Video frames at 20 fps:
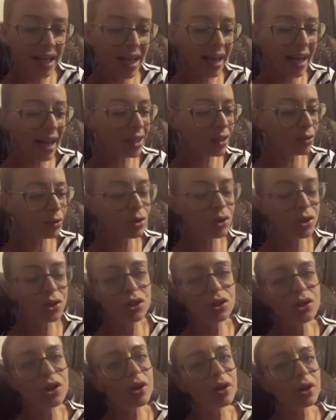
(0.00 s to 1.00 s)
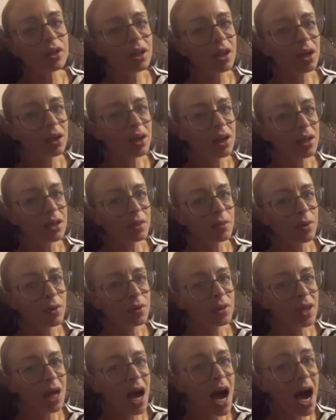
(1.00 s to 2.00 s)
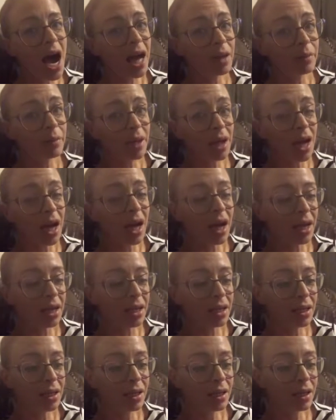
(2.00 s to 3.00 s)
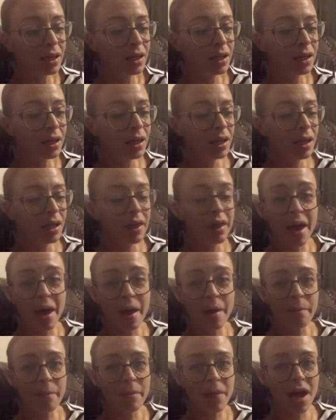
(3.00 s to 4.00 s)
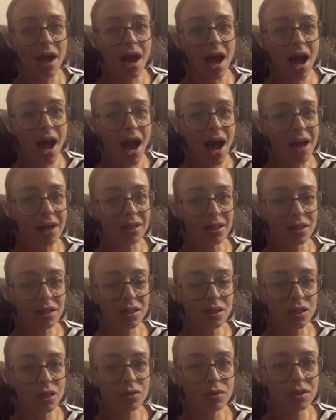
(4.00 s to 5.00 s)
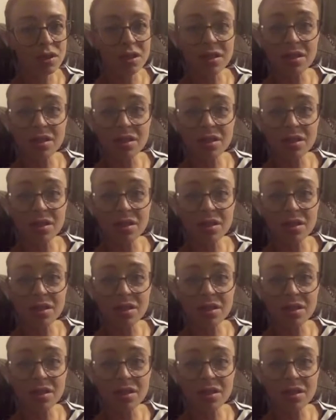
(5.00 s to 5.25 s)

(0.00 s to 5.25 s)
And you certainly are not supposed to hide behind them as excuses.